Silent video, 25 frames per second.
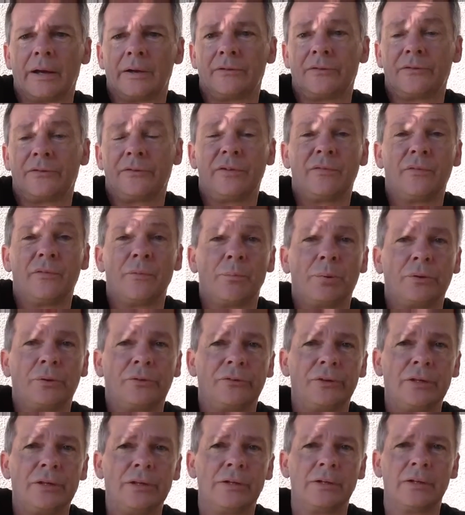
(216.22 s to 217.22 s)

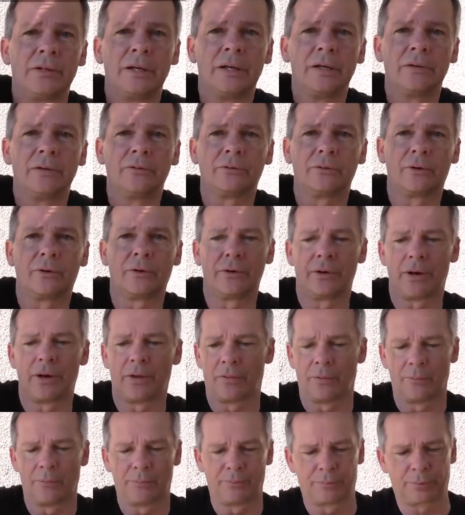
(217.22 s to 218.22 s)
7%, so
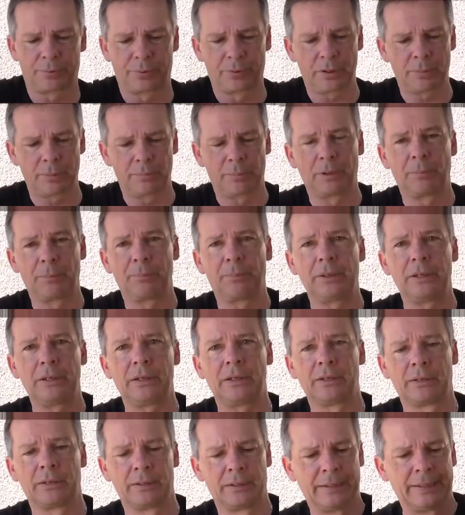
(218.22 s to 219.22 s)
another pretty big
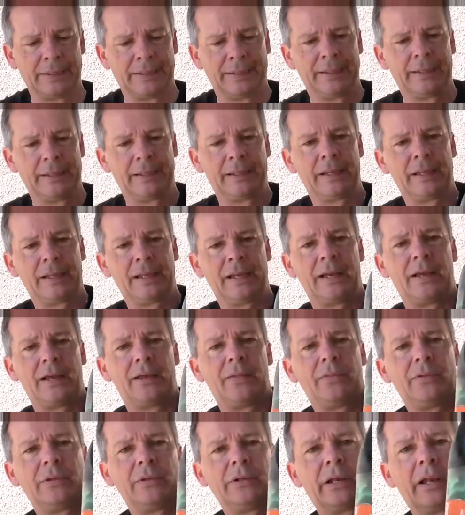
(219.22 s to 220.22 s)
beer.
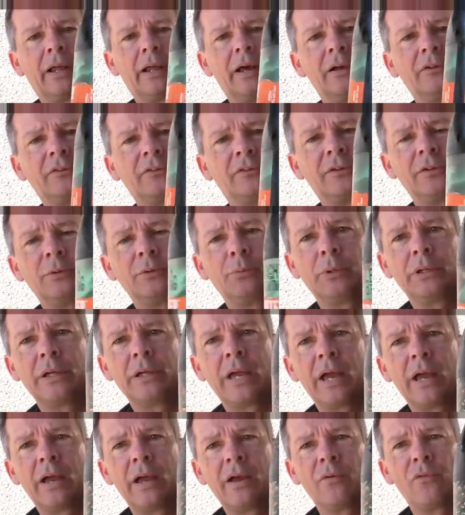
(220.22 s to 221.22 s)
And then lastly we
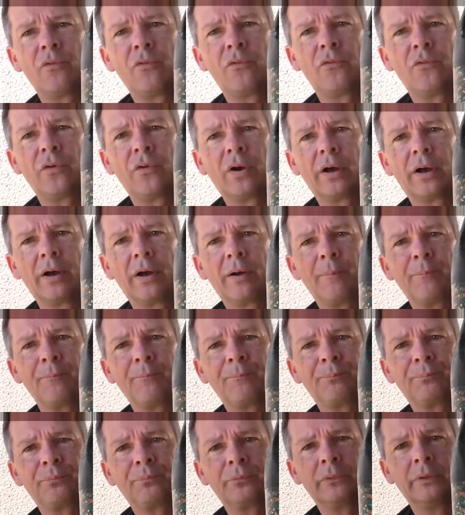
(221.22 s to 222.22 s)
have
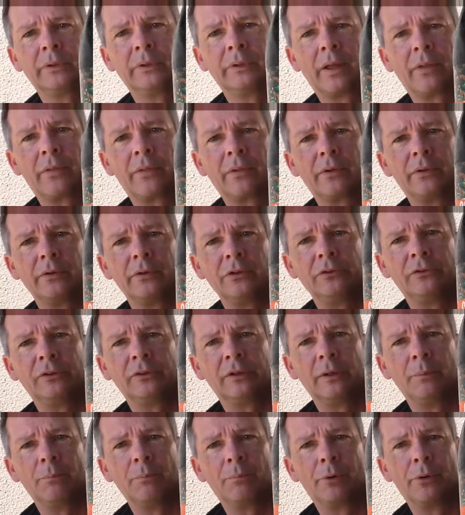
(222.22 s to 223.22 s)
another New
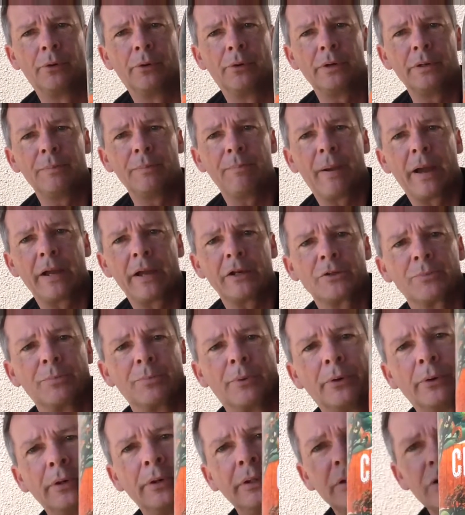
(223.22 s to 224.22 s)
Zealand brewery, Batch
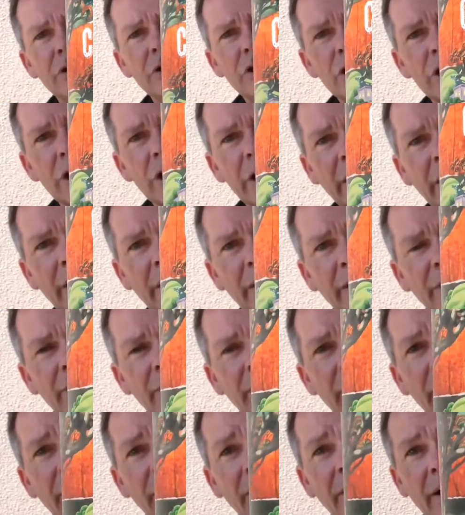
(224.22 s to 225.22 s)
Brewing. Check out
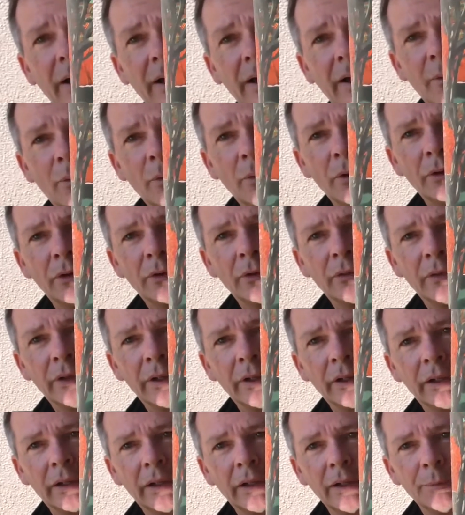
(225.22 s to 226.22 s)
that artwork on
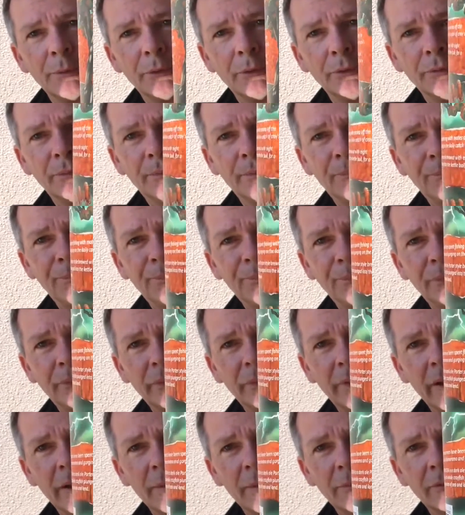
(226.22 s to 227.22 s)
that label,
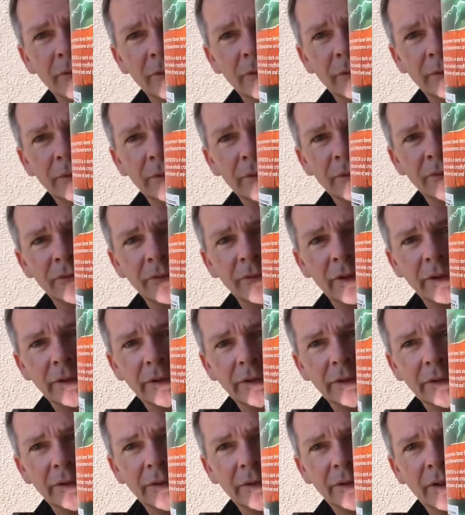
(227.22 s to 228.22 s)
absolutely
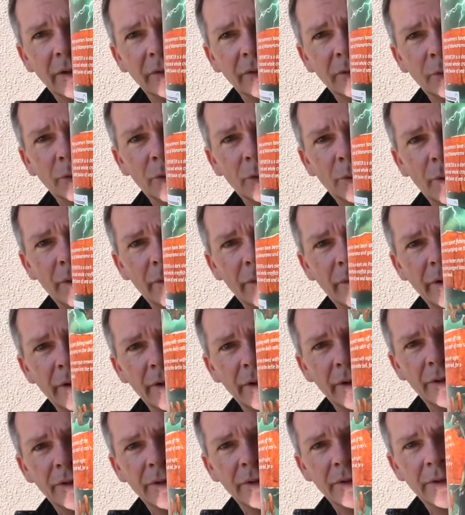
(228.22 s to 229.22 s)
stunning, goes all the way
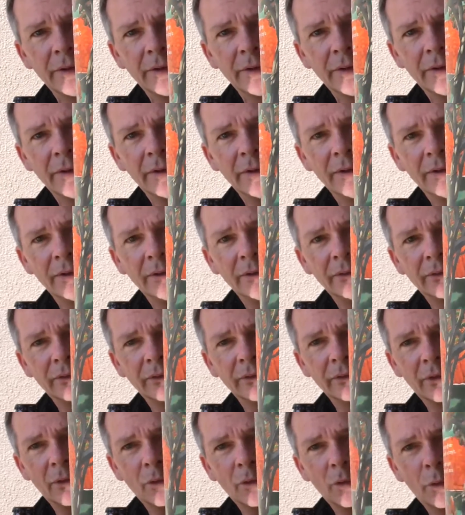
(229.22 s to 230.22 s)
around.
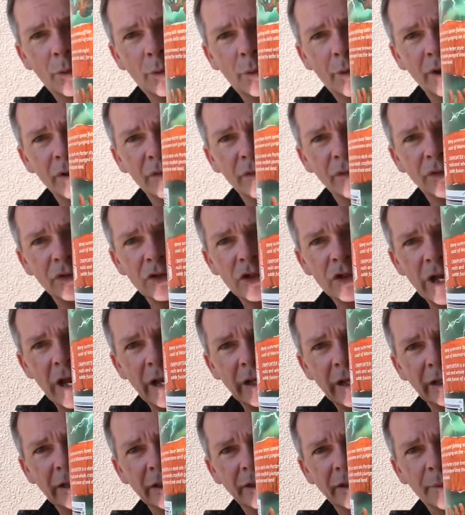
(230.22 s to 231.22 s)
They've got crayfish
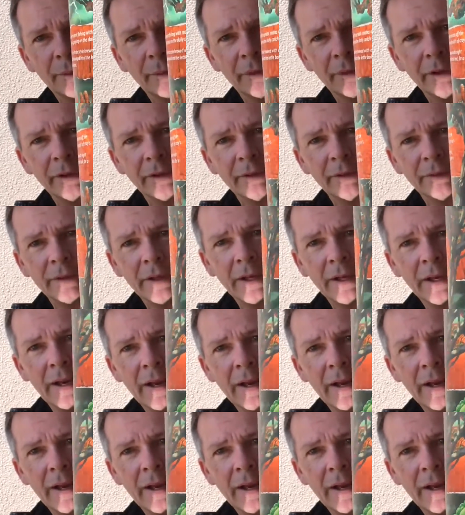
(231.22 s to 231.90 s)
hanging up there.